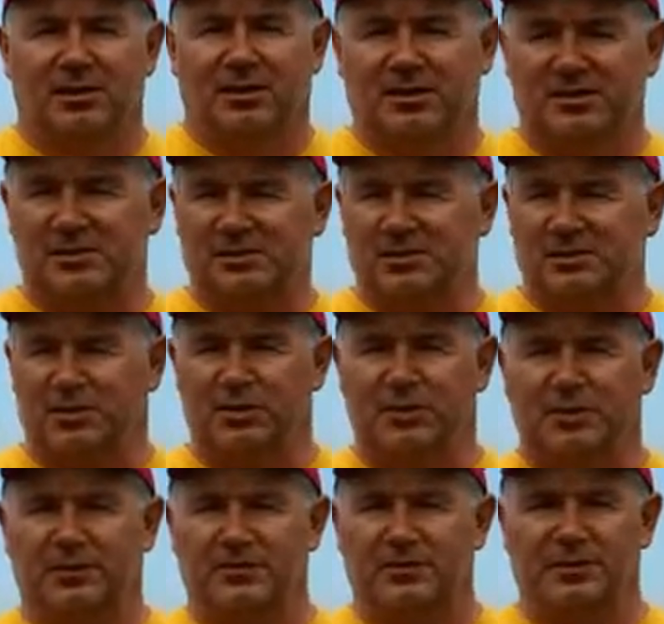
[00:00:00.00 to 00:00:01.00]
This is a
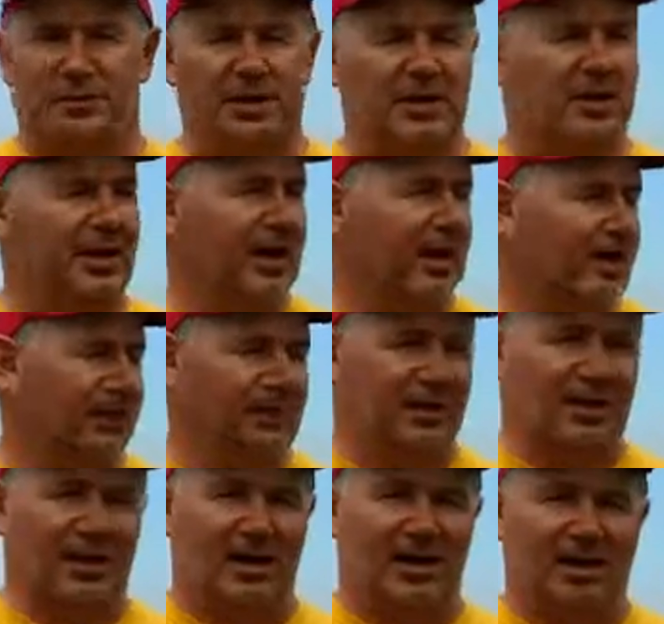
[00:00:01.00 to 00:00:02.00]
group of spring calving
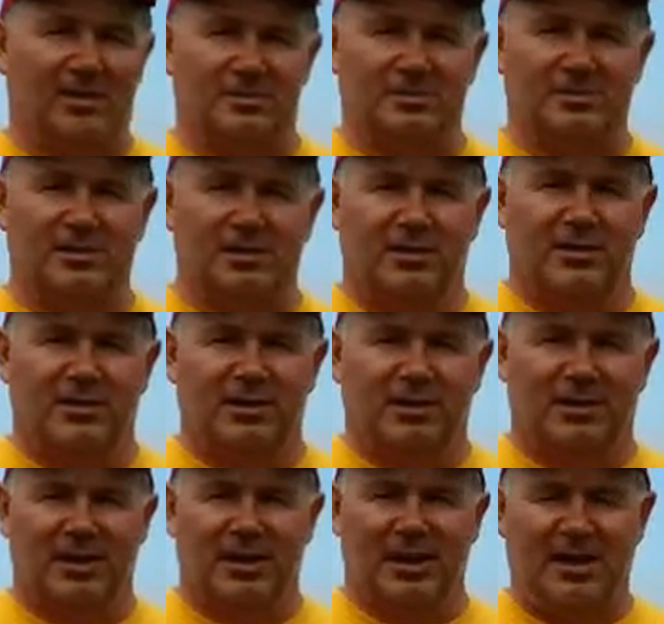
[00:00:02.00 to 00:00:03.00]
cows.
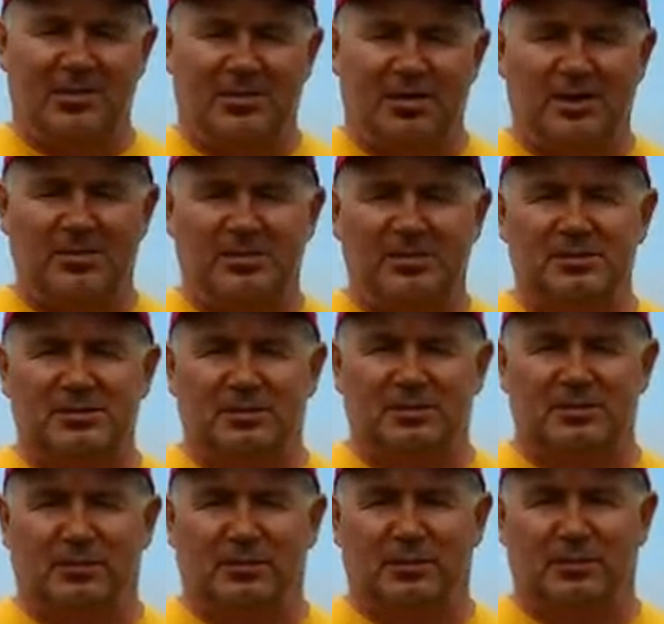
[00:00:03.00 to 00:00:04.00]
They had
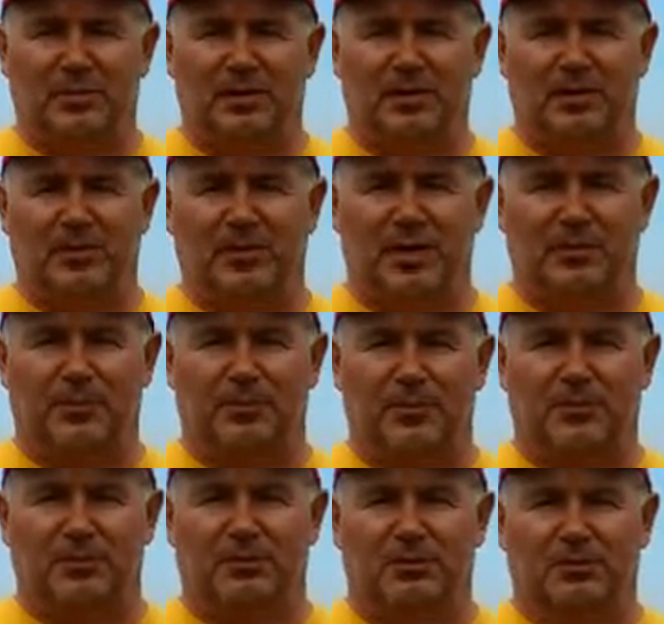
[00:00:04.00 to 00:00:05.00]
babies from the middle of
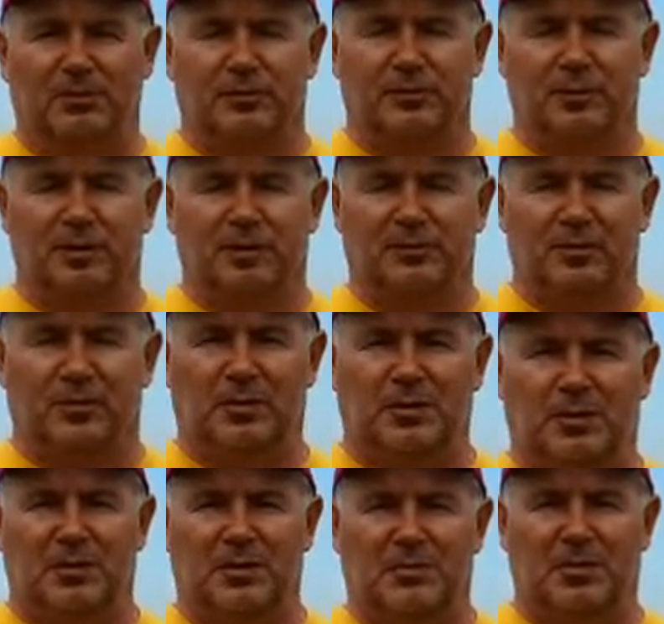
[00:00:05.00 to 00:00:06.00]
April through about the
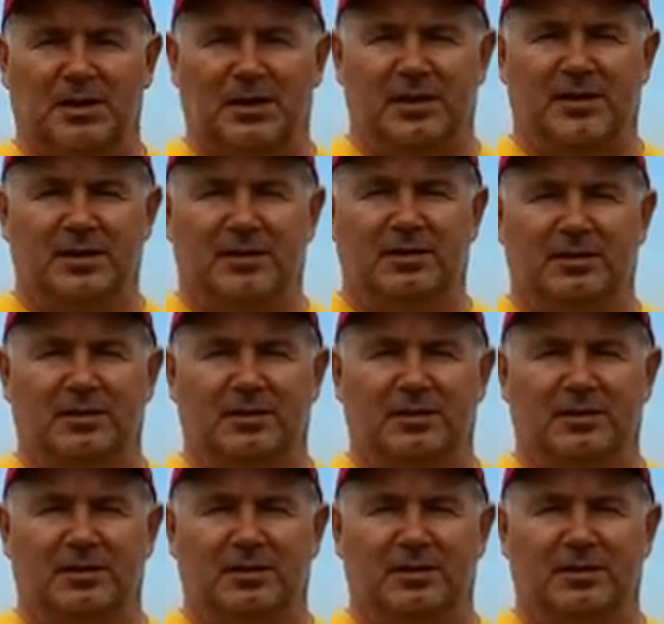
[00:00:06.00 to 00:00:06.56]
middle of May.